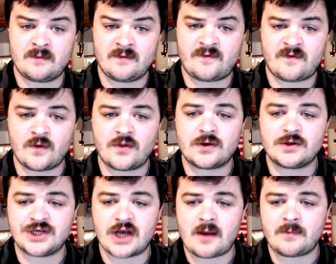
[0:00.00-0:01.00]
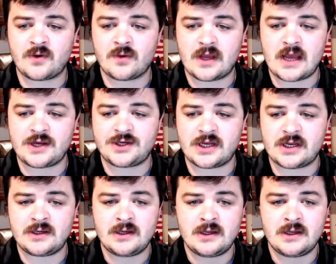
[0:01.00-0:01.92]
further job creation,